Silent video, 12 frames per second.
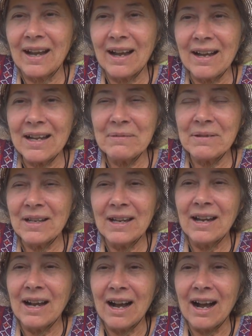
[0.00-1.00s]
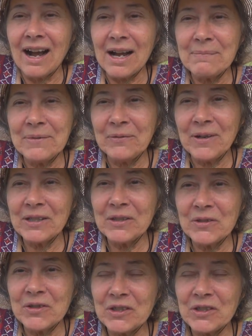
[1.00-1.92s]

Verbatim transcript: "I, I'm the one who